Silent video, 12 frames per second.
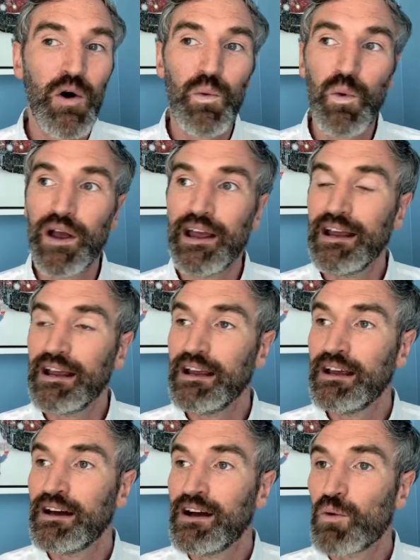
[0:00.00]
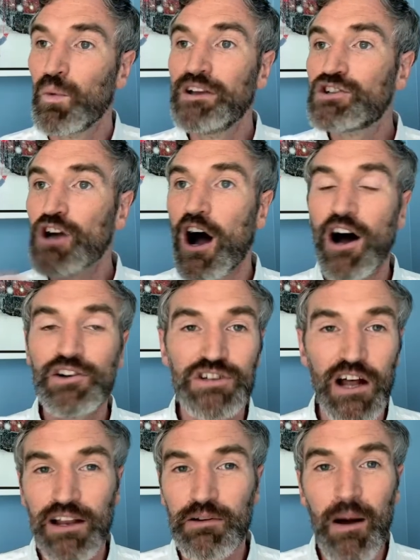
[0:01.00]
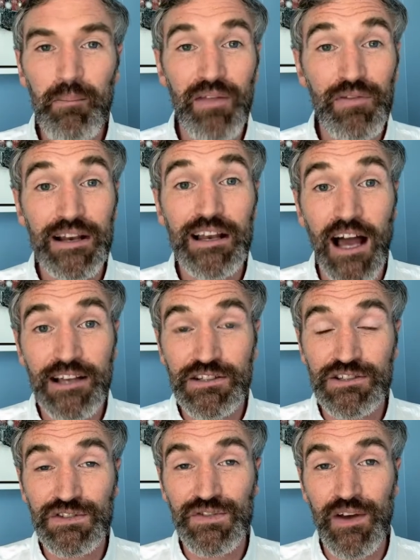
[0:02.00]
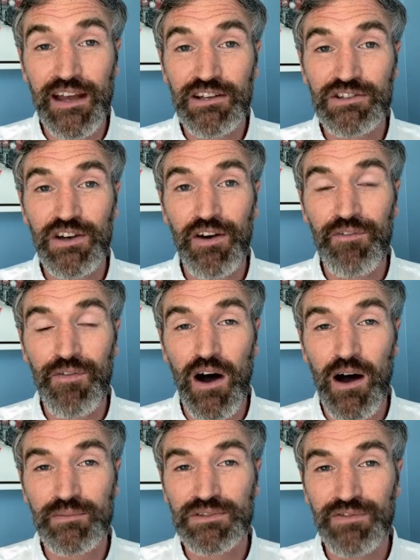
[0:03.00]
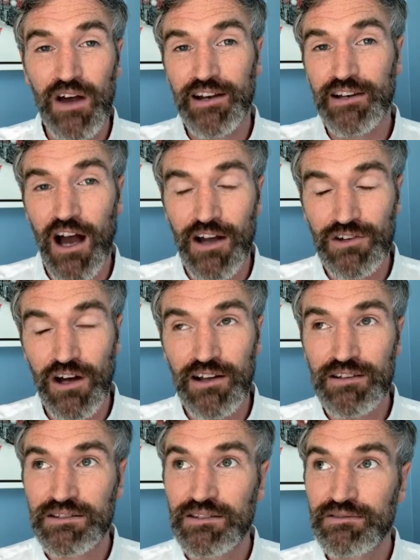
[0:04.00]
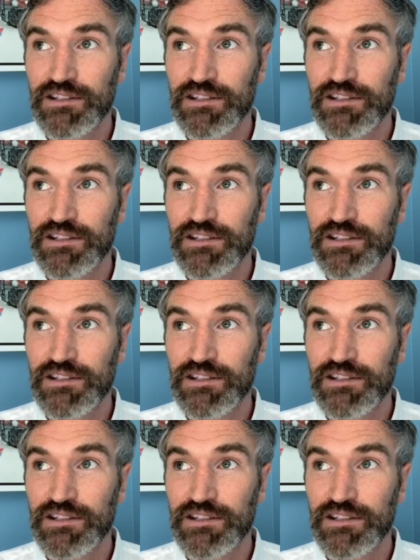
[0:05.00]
we charge a monthly license fee to firms of $99.